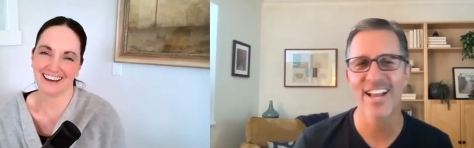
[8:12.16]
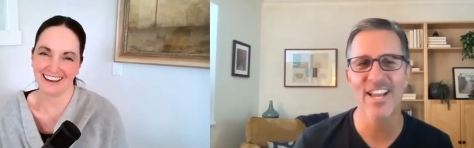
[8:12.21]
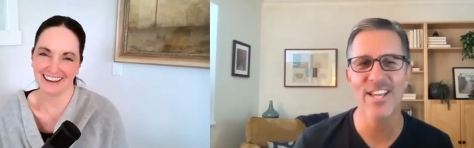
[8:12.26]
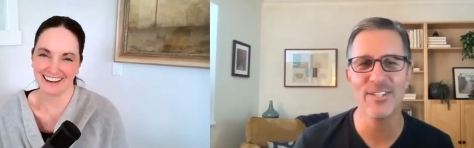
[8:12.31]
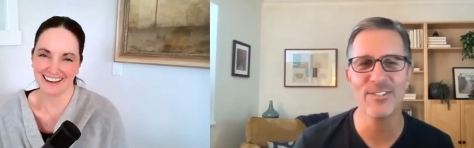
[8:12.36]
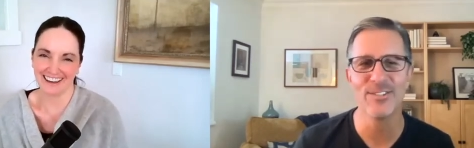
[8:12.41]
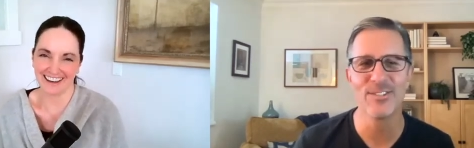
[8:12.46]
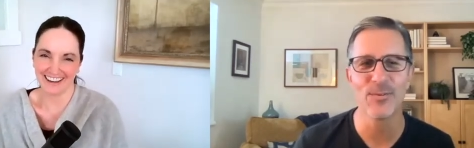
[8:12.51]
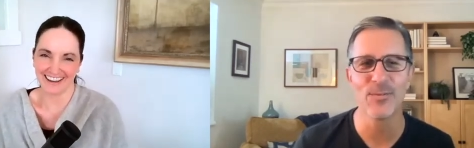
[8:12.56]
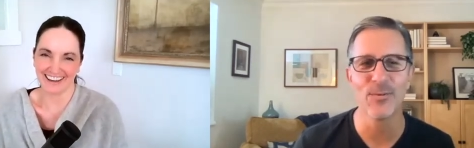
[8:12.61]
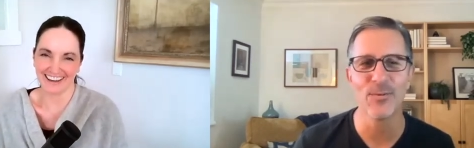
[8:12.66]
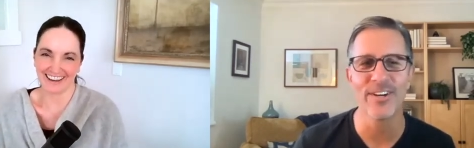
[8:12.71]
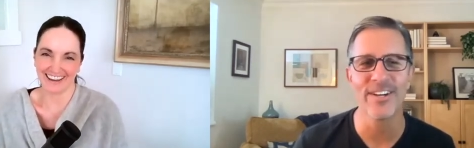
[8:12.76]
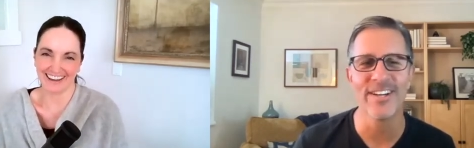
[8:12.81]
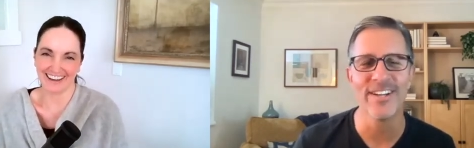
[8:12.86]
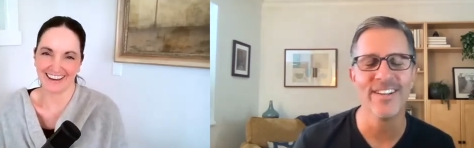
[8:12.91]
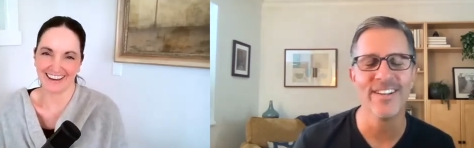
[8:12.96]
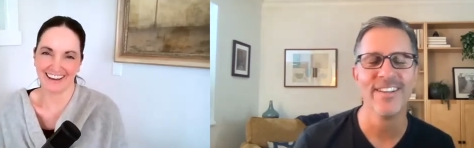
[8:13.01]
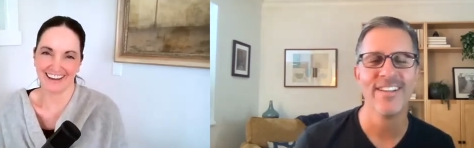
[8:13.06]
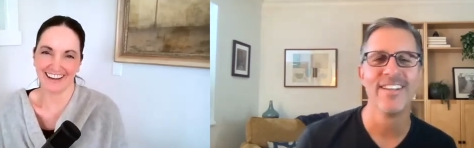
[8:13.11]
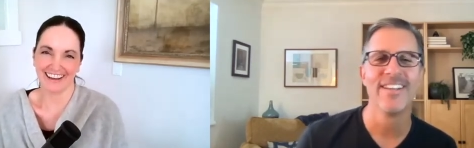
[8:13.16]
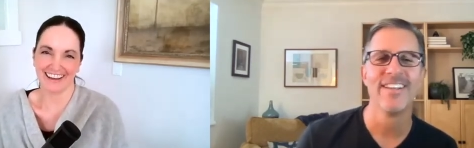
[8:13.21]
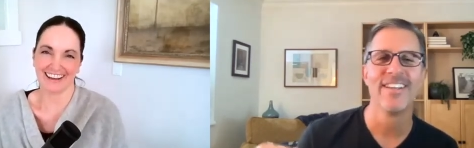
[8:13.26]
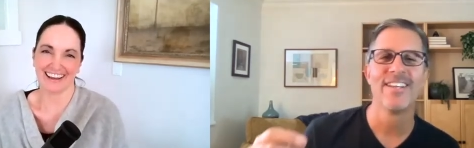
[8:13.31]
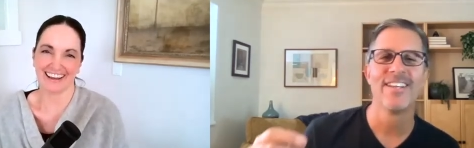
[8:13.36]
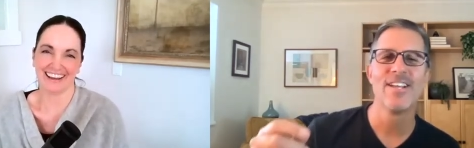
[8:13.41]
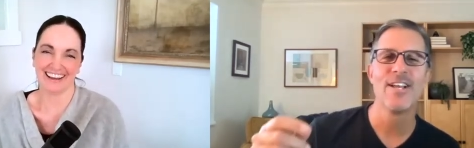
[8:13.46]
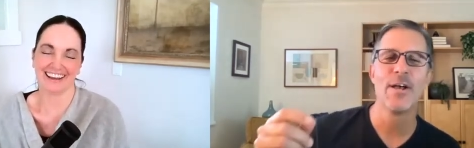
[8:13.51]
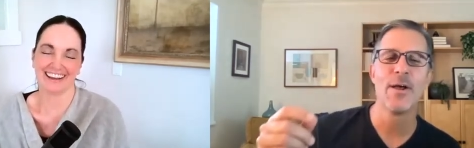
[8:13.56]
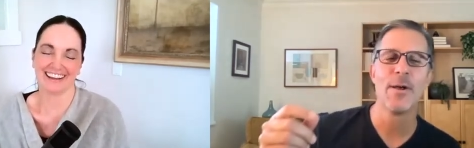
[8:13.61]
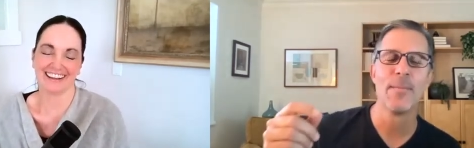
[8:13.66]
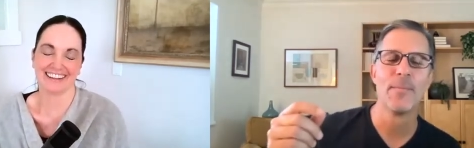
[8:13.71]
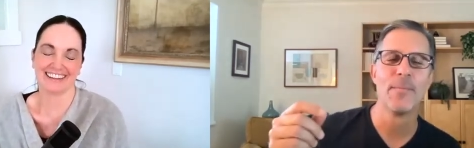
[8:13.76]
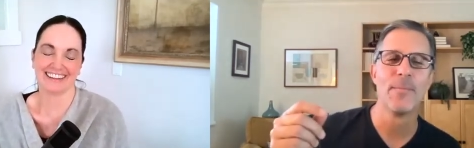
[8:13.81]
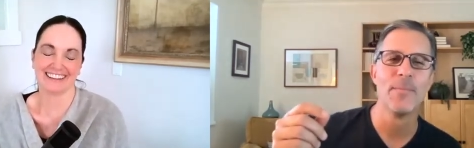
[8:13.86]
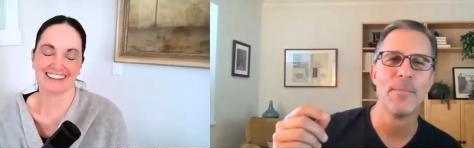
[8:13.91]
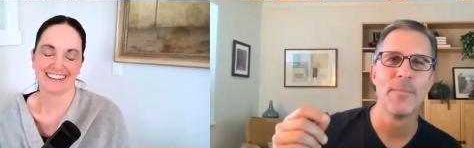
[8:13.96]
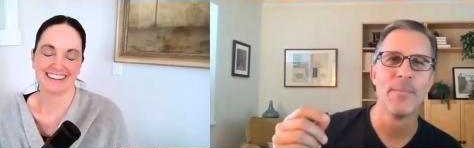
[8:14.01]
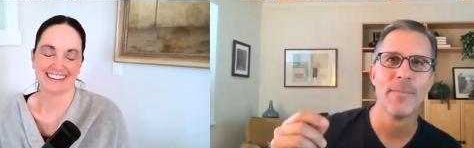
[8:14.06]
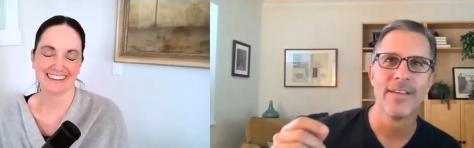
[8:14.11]
Speaker 1: I use the word,
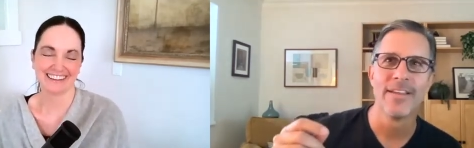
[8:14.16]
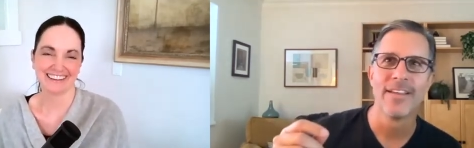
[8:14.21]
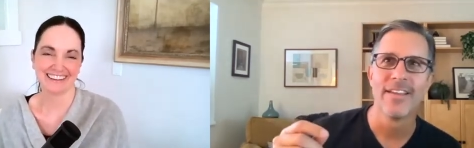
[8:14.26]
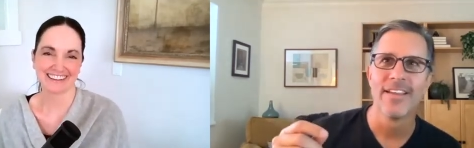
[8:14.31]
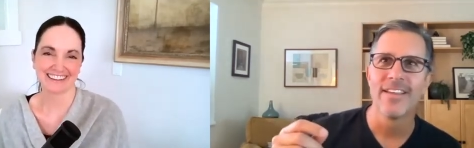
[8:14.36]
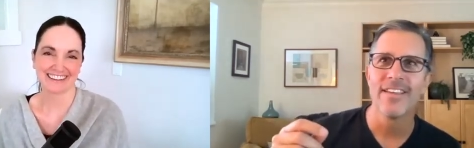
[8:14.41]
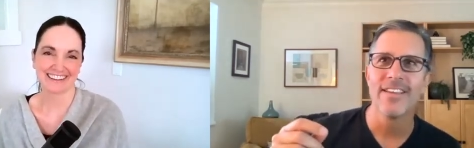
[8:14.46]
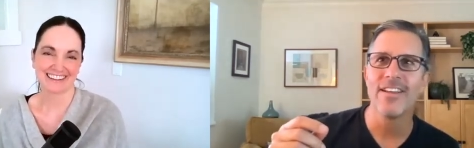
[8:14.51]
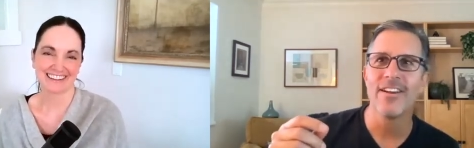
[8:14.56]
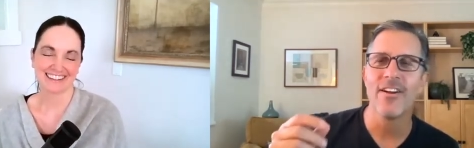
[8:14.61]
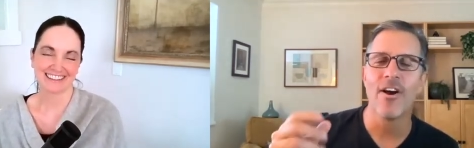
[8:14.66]
um, you know,